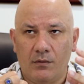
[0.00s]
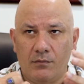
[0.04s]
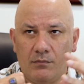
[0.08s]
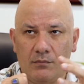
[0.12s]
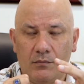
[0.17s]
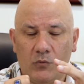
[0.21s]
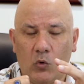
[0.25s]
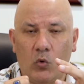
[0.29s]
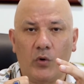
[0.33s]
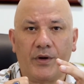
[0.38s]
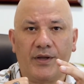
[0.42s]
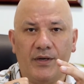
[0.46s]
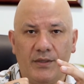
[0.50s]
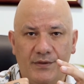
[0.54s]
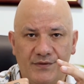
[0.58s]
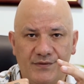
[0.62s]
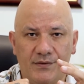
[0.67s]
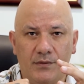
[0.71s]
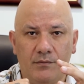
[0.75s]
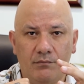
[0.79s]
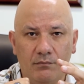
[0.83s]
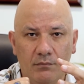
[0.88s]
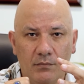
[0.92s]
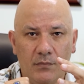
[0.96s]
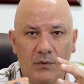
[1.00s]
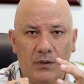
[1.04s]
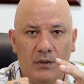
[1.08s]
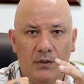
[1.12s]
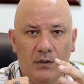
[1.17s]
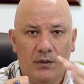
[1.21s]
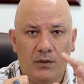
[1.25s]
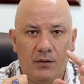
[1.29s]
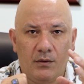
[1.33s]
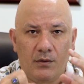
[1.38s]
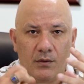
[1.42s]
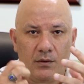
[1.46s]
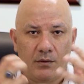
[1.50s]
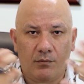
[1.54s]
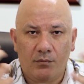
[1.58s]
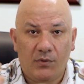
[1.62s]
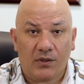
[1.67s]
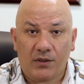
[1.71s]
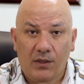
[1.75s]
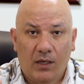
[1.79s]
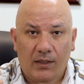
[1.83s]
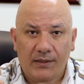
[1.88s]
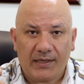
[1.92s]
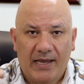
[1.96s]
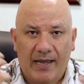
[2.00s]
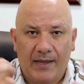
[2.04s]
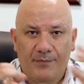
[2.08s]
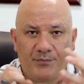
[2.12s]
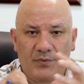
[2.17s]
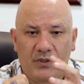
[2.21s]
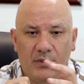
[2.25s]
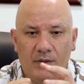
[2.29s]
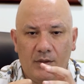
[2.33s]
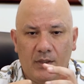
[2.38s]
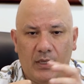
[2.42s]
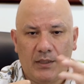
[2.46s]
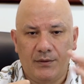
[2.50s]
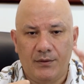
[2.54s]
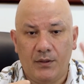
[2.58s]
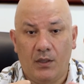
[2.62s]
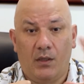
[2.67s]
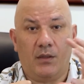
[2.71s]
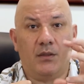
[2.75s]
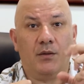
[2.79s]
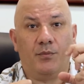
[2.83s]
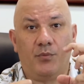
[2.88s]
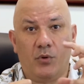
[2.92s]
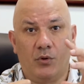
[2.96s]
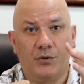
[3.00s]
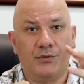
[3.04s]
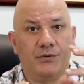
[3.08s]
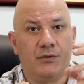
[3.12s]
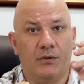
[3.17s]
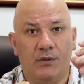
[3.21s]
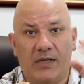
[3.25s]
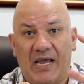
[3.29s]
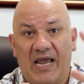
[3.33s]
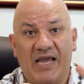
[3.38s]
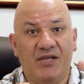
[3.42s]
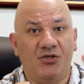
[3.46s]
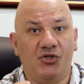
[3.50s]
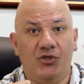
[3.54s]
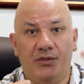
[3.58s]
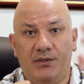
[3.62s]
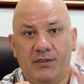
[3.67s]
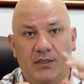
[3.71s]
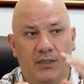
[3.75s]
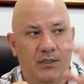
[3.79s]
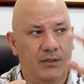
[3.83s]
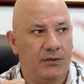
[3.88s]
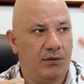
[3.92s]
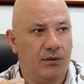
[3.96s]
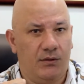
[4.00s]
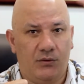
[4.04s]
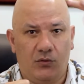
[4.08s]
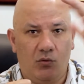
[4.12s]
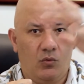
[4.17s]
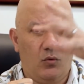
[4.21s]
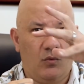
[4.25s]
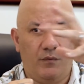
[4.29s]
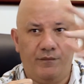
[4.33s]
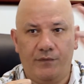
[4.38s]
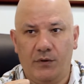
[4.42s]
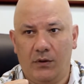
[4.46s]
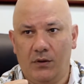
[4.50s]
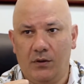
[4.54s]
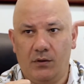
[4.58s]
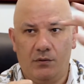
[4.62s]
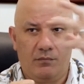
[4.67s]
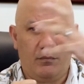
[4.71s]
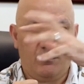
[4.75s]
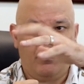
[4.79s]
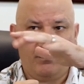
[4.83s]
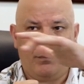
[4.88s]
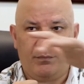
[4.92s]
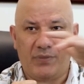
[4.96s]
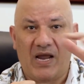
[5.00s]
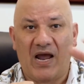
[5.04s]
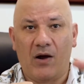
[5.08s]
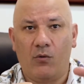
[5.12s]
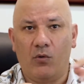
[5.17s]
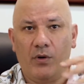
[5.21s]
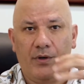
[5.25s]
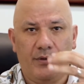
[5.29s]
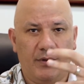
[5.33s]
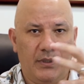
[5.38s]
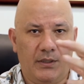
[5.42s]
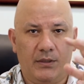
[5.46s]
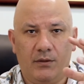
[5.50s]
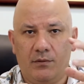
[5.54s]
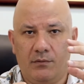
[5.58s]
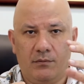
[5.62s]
organism, but not happy, and the other person agitated, overpowering